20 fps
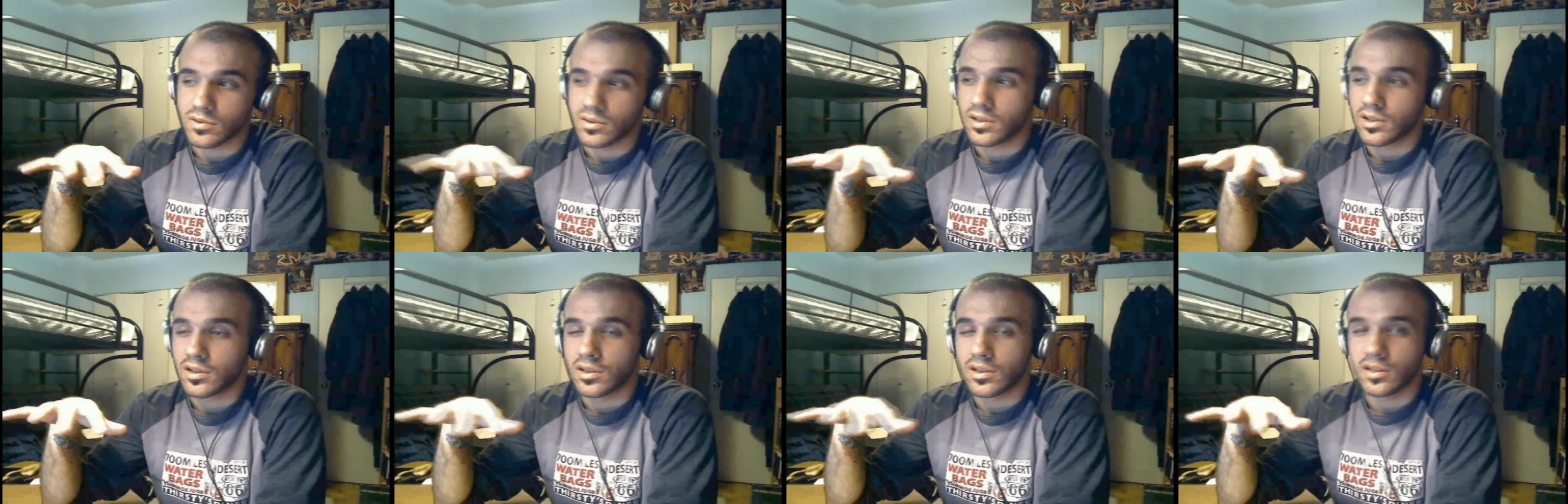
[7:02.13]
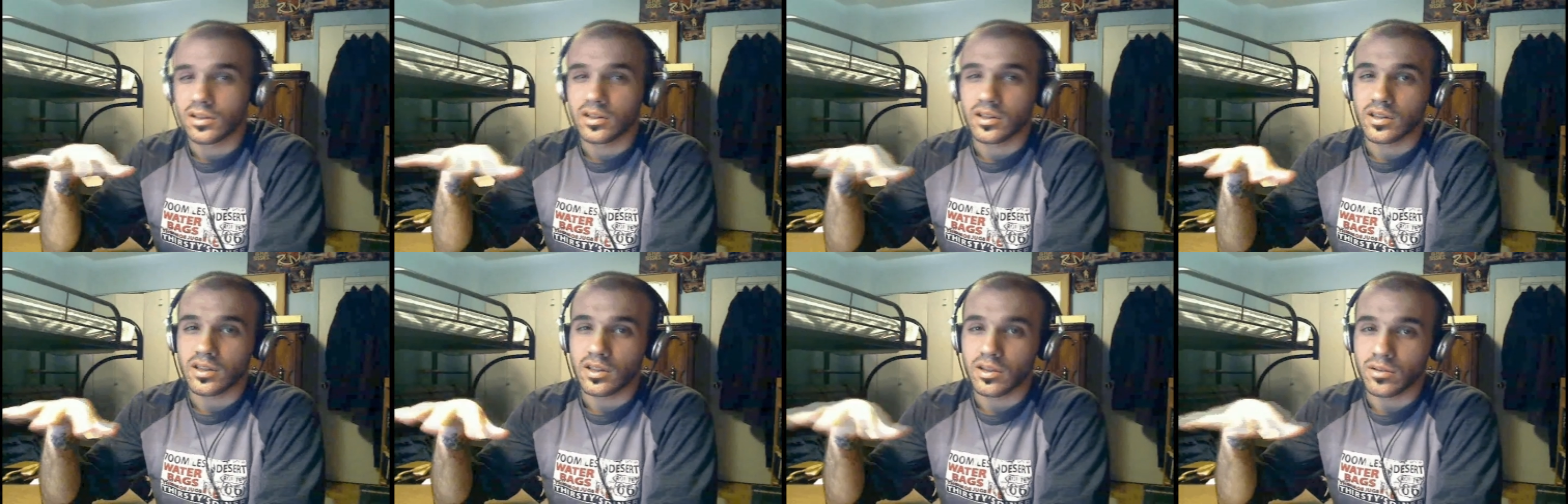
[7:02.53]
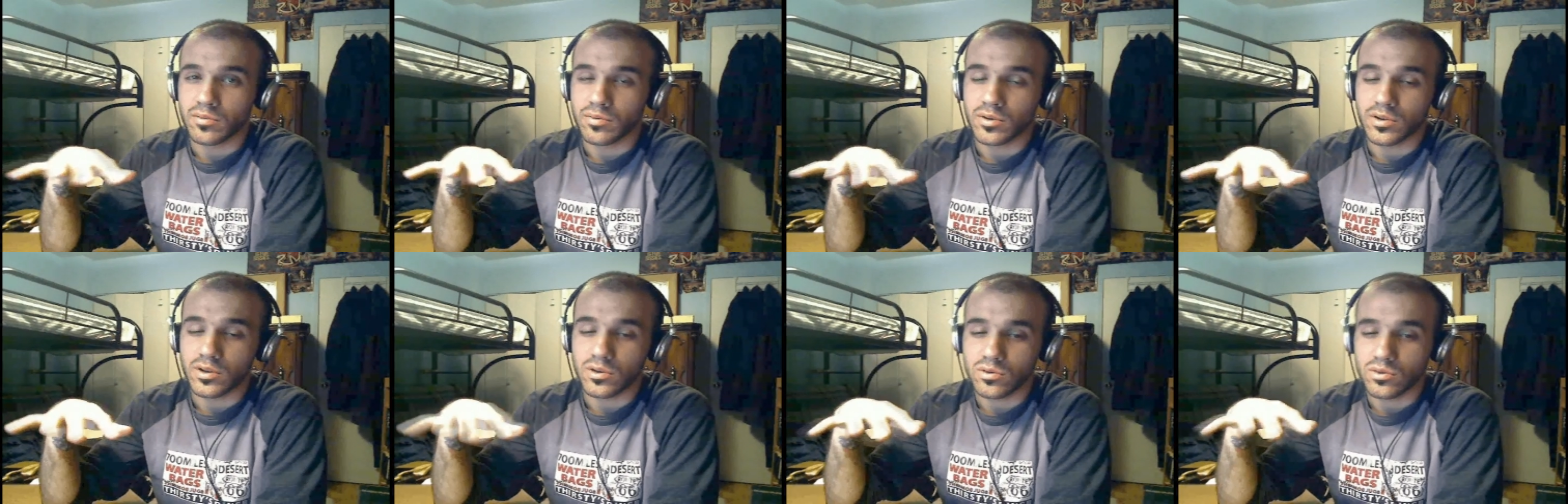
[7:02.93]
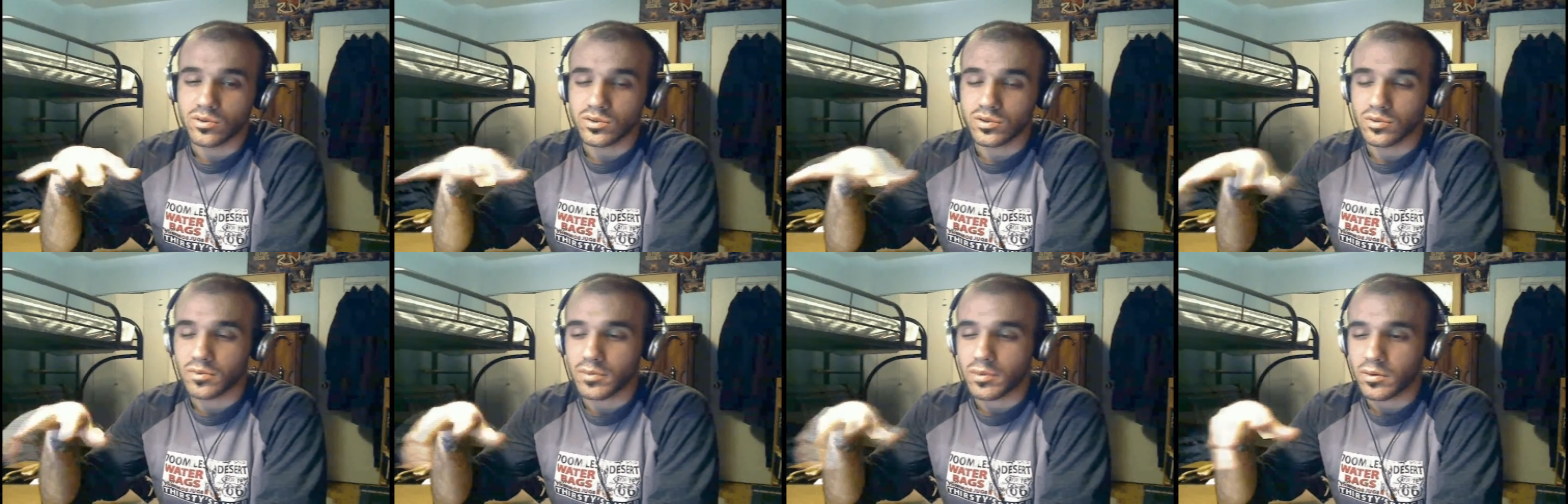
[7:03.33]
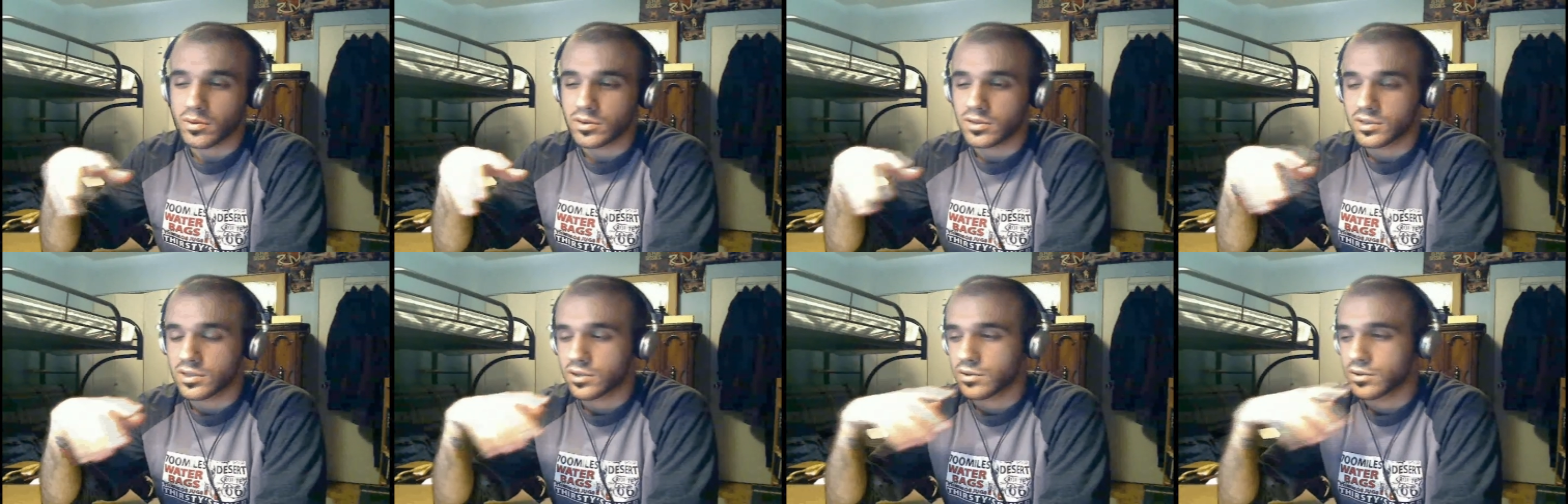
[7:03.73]
I think pretty cool, so you might want to
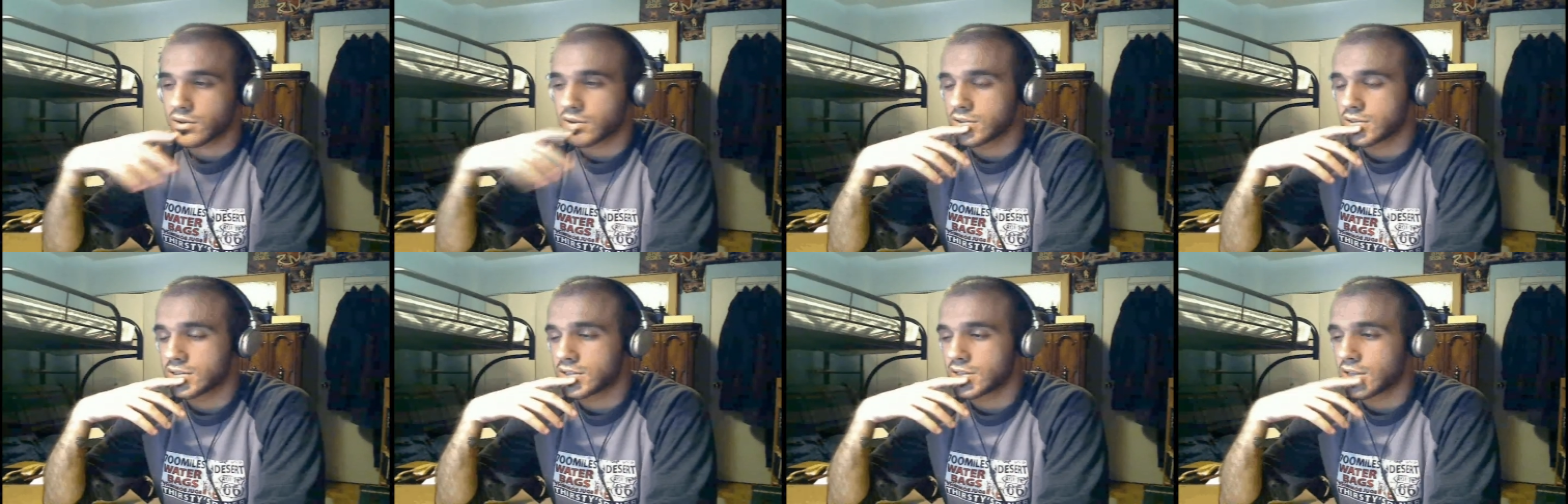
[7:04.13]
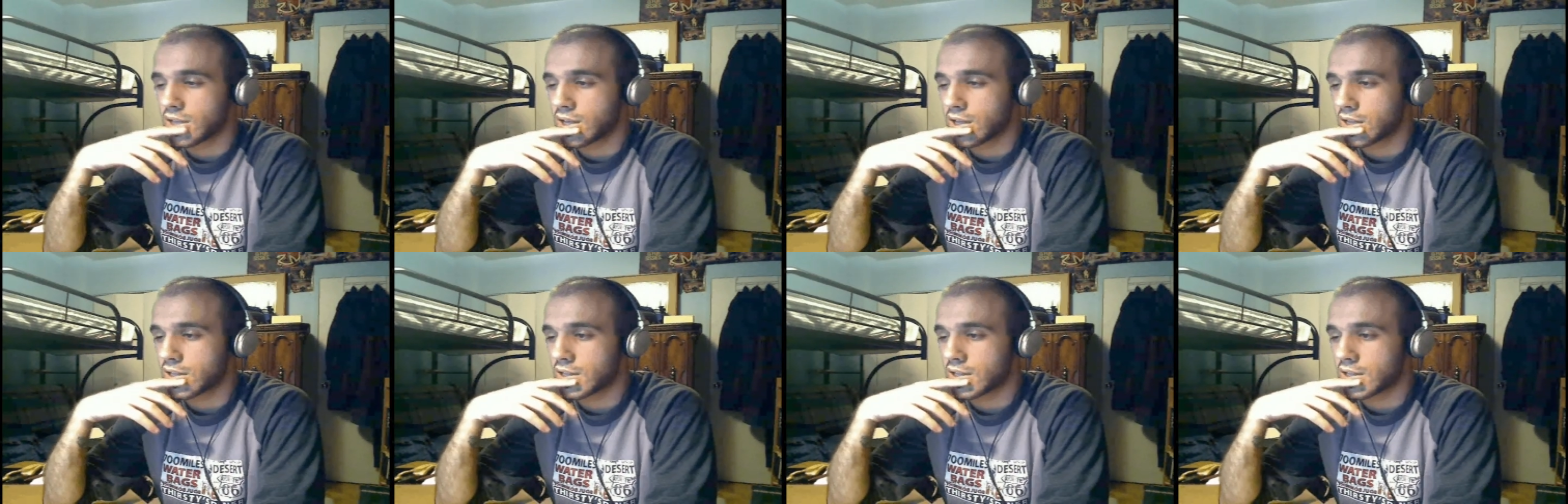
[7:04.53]
stick around and see that.